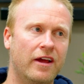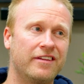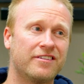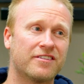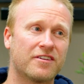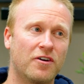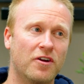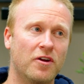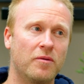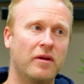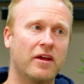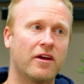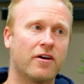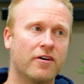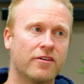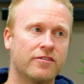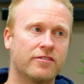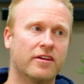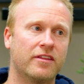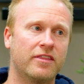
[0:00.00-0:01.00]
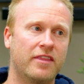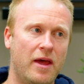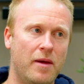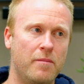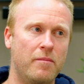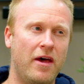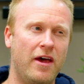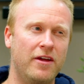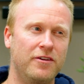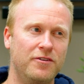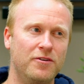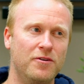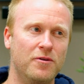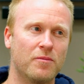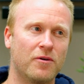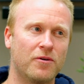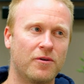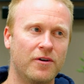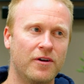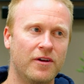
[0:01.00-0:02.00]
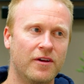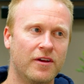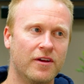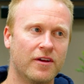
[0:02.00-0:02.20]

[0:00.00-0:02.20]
It's going to be costing them and you more.